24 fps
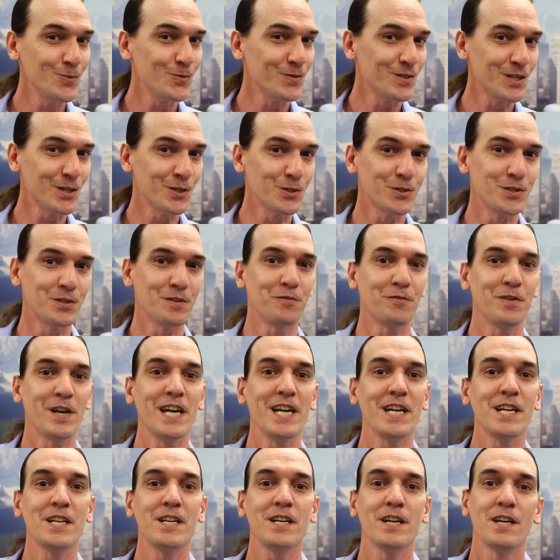and tells the
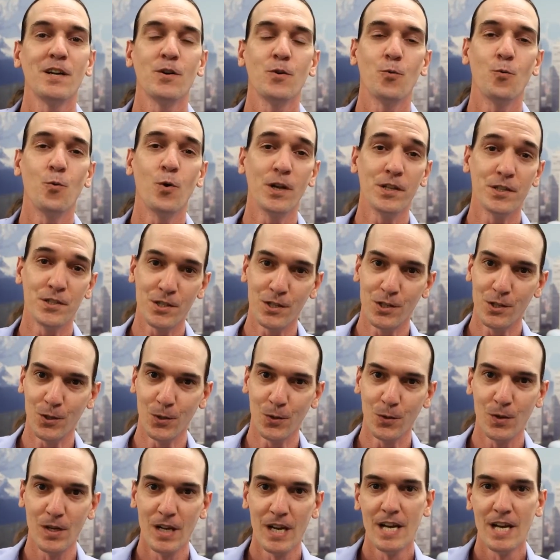fan what to do.